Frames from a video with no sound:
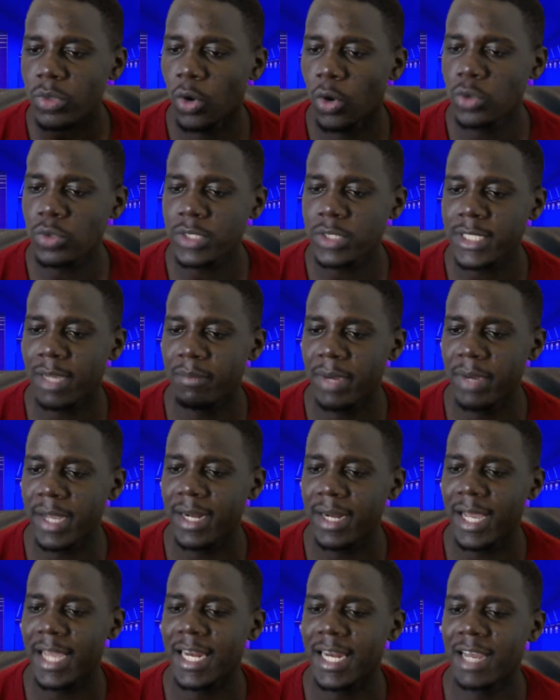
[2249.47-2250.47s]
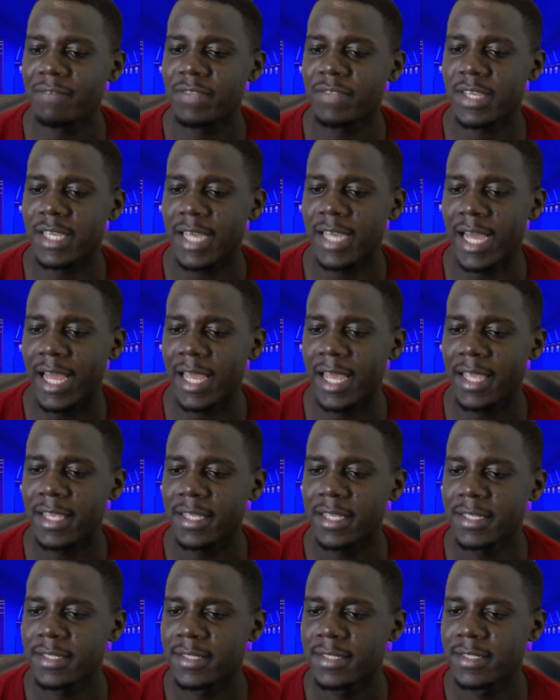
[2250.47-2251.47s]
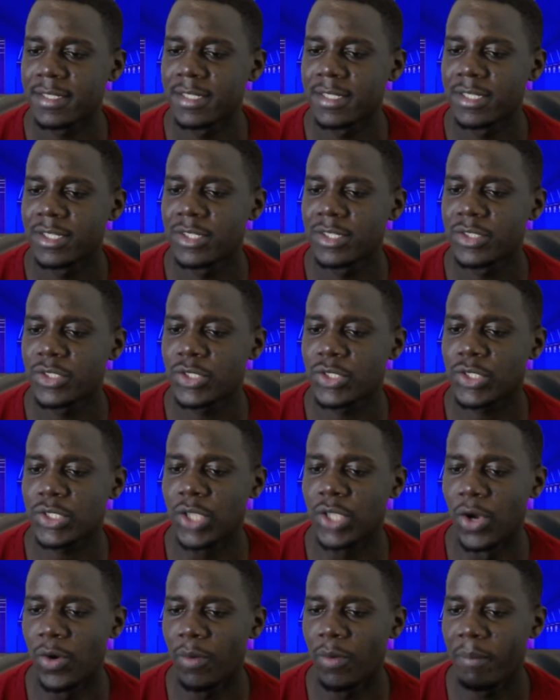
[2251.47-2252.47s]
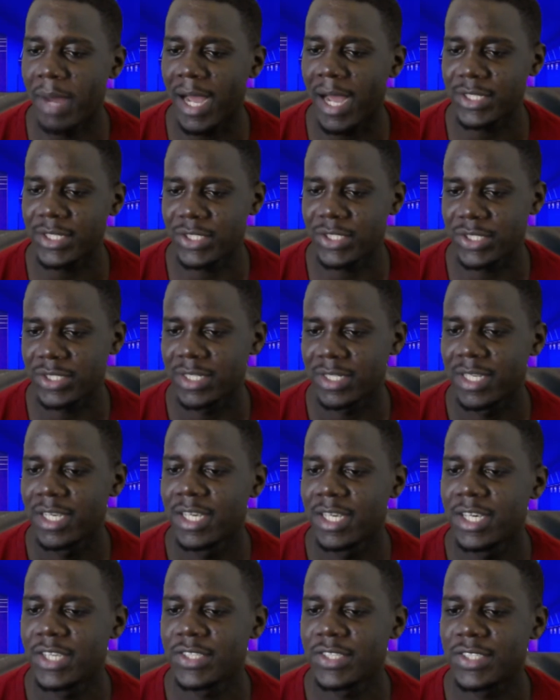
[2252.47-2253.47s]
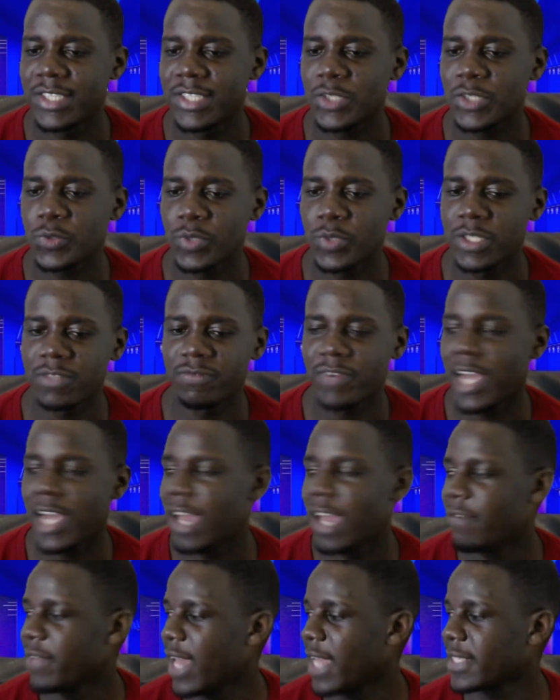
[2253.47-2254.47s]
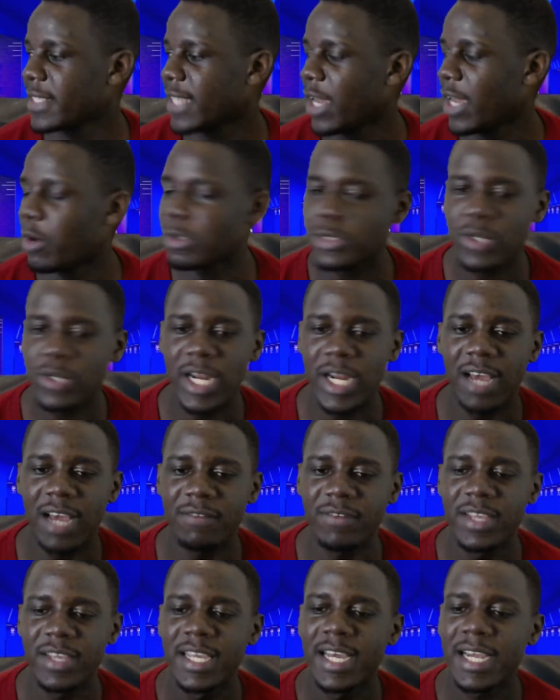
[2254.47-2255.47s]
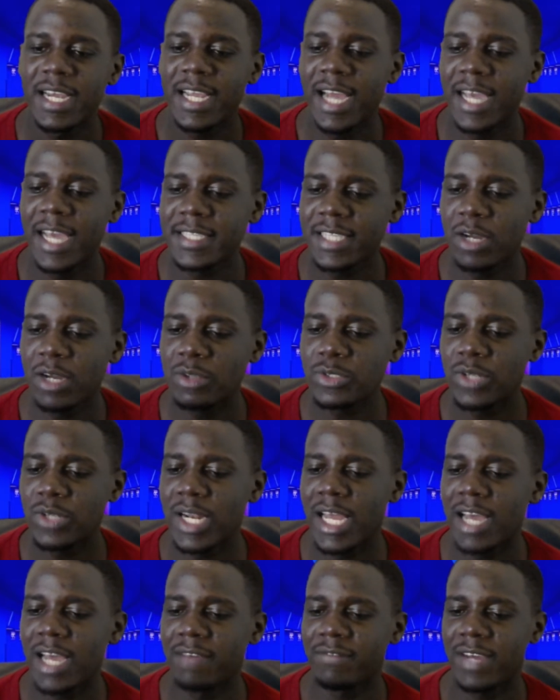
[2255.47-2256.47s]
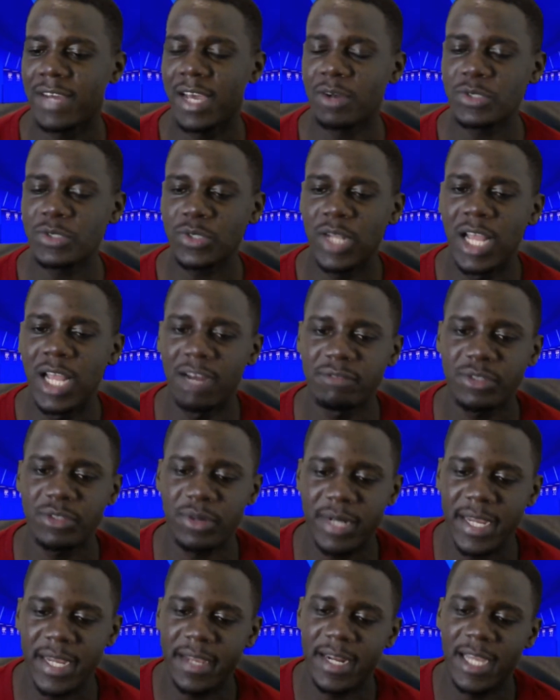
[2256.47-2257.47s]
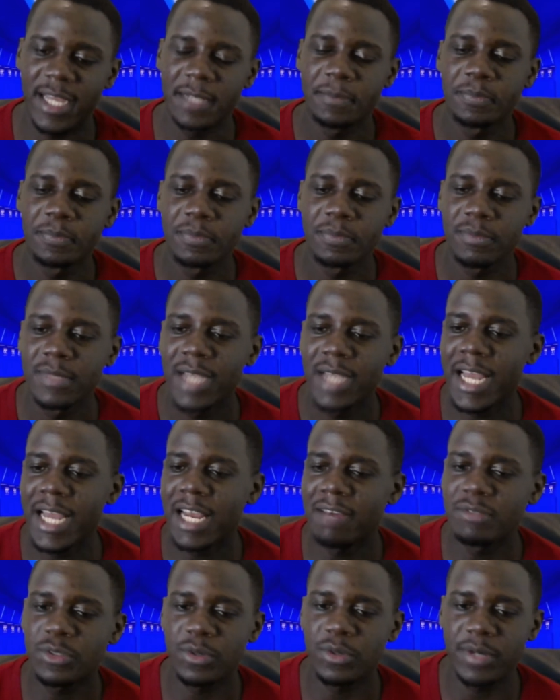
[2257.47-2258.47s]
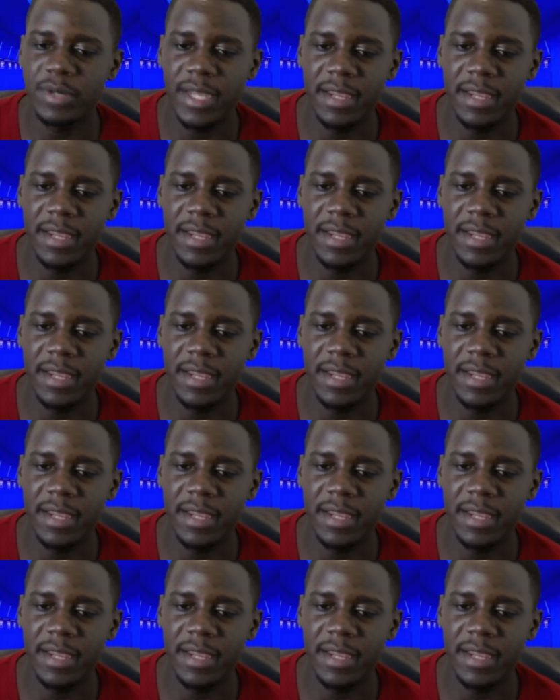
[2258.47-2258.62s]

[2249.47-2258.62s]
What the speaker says: Otto Samuel, I love the guy so much. He's just 25. Yes, I also love Torreira. I love